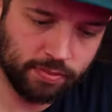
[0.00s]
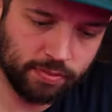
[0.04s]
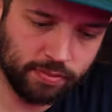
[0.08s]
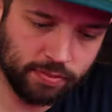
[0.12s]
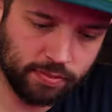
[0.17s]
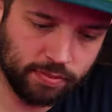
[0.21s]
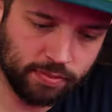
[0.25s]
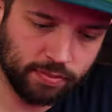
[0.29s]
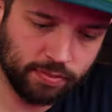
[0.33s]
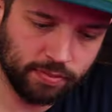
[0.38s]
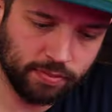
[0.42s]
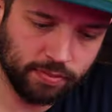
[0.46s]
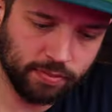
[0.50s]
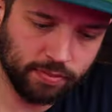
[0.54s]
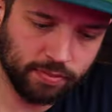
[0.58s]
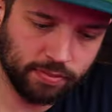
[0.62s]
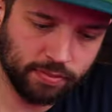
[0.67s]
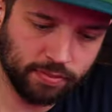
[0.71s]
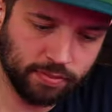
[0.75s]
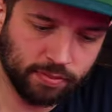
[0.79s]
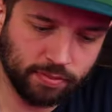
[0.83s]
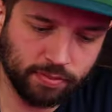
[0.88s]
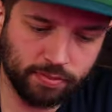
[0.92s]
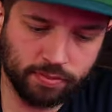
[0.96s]

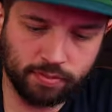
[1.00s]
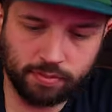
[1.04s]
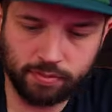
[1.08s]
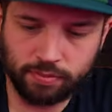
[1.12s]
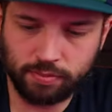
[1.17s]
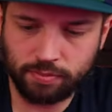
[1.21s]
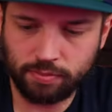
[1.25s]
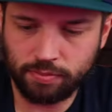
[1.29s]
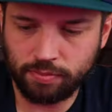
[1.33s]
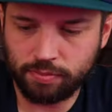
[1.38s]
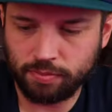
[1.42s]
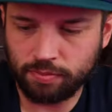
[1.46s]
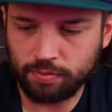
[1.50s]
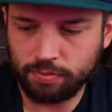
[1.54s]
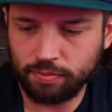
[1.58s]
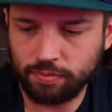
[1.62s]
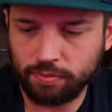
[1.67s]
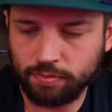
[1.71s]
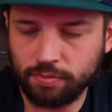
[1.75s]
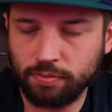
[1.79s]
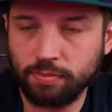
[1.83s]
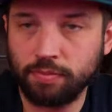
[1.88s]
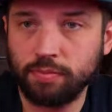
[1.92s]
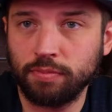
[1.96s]

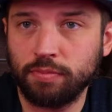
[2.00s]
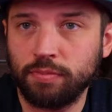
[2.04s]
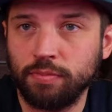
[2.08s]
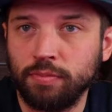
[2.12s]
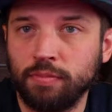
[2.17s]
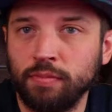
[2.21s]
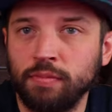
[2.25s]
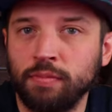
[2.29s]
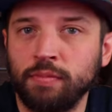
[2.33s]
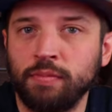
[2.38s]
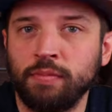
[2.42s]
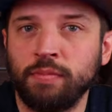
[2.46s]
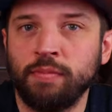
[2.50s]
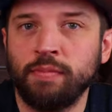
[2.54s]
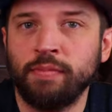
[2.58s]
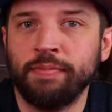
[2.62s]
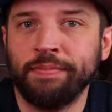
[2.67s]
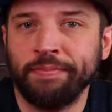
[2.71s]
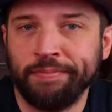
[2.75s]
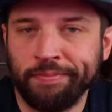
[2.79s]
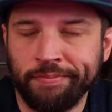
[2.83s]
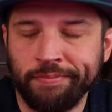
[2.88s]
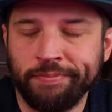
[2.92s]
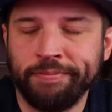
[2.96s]

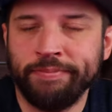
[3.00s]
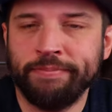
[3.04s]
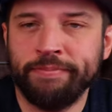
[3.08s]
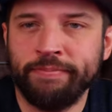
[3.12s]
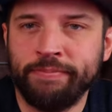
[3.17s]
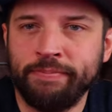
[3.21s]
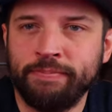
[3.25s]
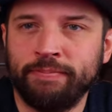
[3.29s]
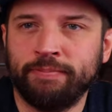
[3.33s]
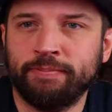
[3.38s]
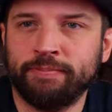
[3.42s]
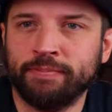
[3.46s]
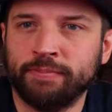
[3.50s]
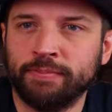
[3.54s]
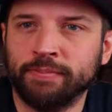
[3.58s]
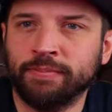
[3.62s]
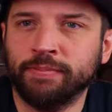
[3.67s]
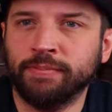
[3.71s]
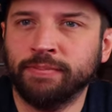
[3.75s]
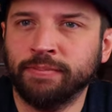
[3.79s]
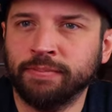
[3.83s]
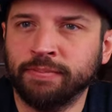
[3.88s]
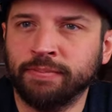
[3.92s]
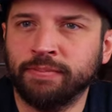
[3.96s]

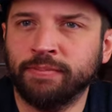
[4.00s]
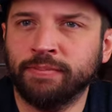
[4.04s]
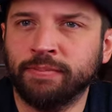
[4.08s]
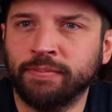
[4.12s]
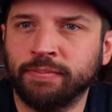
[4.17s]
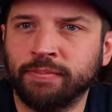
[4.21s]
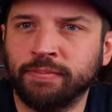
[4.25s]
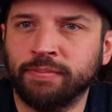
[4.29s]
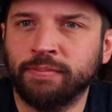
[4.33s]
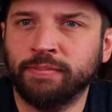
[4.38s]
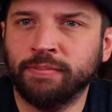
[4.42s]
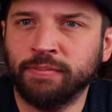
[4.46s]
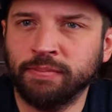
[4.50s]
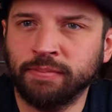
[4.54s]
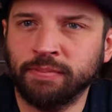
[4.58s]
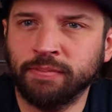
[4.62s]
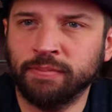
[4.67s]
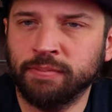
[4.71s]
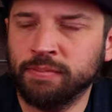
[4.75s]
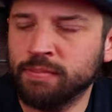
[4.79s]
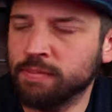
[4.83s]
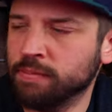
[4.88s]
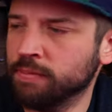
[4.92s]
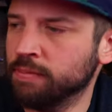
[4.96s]

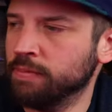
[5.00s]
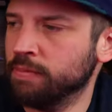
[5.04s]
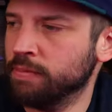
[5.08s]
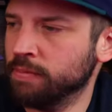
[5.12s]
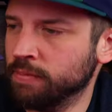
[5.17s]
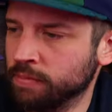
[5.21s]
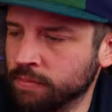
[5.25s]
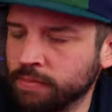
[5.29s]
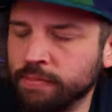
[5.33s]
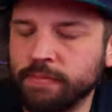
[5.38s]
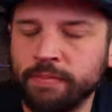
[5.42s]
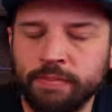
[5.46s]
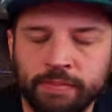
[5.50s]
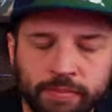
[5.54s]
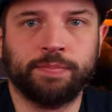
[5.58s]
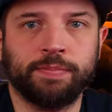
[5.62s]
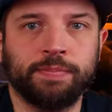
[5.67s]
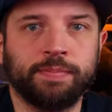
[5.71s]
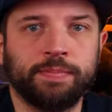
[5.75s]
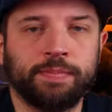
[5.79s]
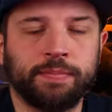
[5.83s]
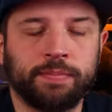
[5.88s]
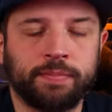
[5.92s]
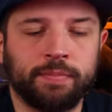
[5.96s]

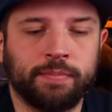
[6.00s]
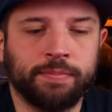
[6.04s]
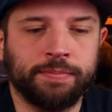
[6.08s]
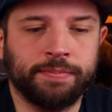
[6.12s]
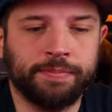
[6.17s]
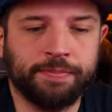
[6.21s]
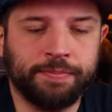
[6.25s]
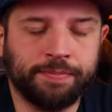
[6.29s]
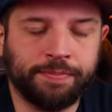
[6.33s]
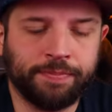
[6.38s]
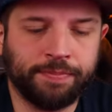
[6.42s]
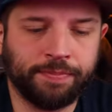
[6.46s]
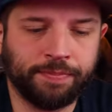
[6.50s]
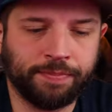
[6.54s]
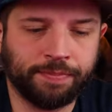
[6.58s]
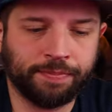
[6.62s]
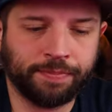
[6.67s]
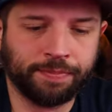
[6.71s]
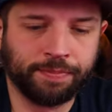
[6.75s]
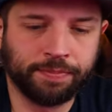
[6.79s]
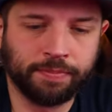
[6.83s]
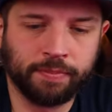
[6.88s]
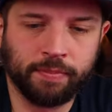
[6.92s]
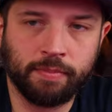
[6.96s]

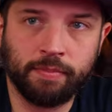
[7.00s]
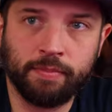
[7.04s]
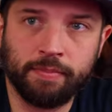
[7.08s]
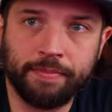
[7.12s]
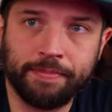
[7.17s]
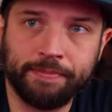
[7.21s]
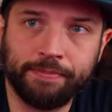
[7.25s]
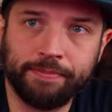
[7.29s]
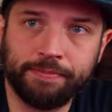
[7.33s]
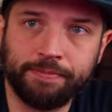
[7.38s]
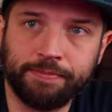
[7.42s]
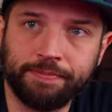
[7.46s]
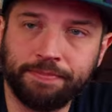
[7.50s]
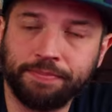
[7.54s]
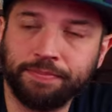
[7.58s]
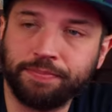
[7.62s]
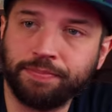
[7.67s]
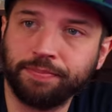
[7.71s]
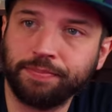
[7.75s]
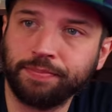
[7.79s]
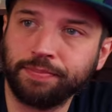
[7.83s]
(not speaking)